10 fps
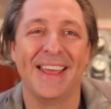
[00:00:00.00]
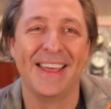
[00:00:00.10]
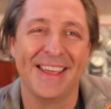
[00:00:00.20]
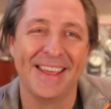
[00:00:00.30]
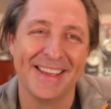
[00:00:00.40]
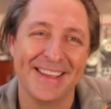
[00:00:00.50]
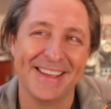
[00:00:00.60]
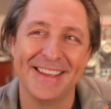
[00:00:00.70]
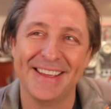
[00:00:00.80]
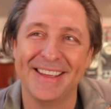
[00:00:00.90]

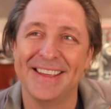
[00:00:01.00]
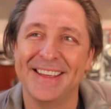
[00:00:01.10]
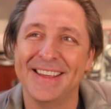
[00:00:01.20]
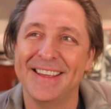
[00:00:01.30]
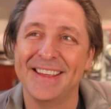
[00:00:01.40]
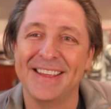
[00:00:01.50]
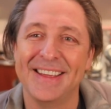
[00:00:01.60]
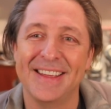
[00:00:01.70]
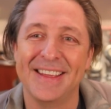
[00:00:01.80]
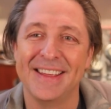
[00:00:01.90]

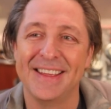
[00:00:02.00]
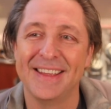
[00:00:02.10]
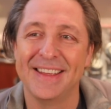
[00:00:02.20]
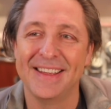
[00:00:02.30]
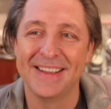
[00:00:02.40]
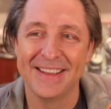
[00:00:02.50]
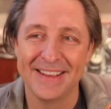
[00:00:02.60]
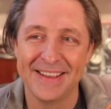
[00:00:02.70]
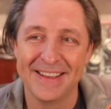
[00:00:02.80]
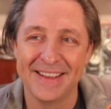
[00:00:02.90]

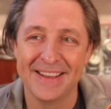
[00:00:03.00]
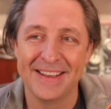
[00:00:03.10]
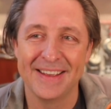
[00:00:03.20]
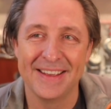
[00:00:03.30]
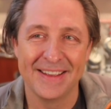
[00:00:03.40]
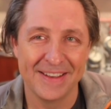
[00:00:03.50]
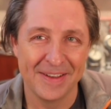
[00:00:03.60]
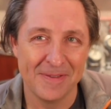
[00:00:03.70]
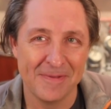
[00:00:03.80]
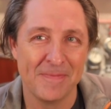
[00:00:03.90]

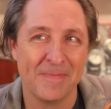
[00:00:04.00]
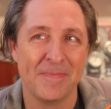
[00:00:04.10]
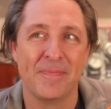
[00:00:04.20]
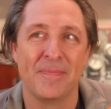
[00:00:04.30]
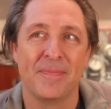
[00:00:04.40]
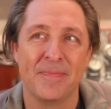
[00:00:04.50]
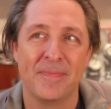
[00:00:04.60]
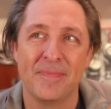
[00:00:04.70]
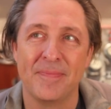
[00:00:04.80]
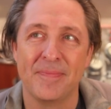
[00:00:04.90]

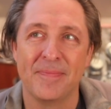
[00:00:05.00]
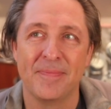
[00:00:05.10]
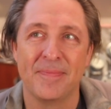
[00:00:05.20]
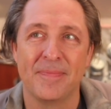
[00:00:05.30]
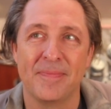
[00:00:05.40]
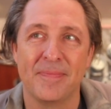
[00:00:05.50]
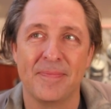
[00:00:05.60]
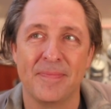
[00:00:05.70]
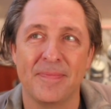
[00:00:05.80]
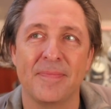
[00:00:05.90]

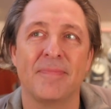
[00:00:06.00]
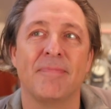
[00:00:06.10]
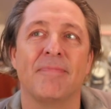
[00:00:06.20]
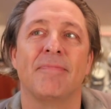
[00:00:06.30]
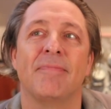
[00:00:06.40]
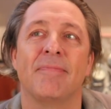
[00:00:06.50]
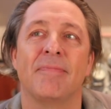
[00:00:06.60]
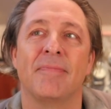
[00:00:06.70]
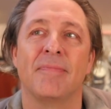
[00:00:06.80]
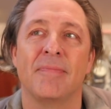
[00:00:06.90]

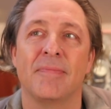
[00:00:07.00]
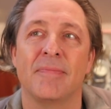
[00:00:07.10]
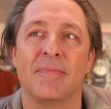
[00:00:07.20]
No words are spoken by the person on screen.